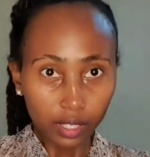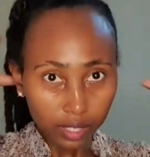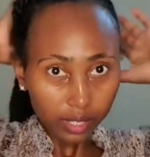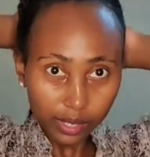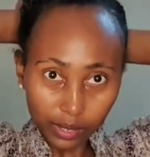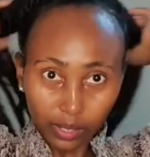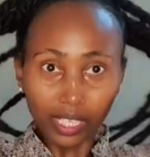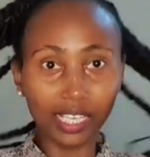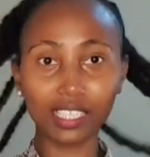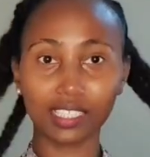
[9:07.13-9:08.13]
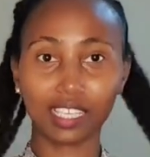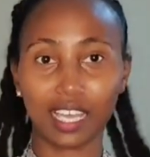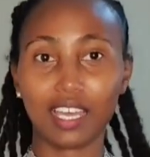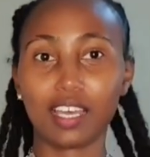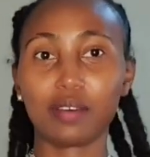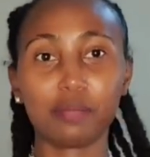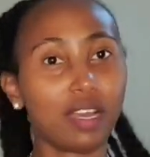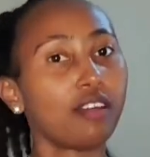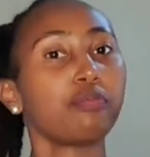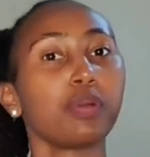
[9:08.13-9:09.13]
So guys,
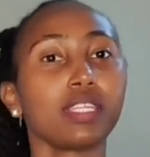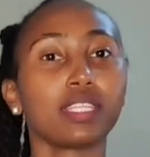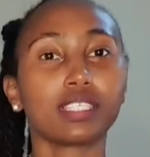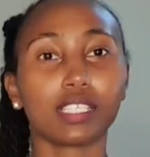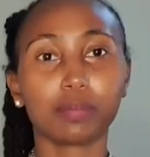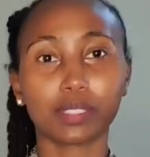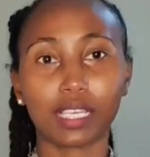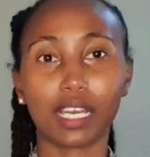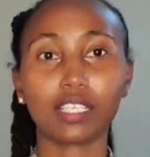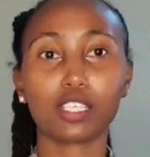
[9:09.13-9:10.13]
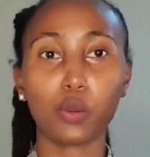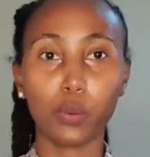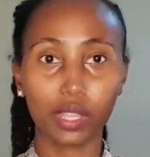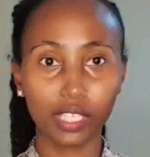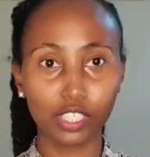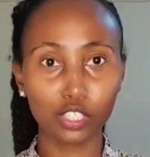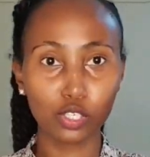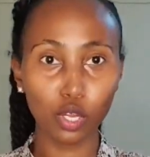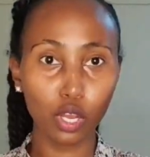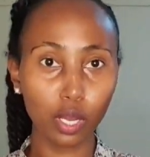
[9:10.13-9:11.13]
I've paired the same skirt with this
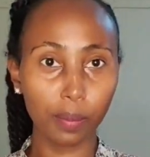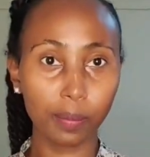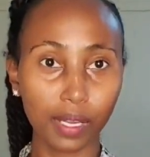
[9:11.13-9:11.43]
top.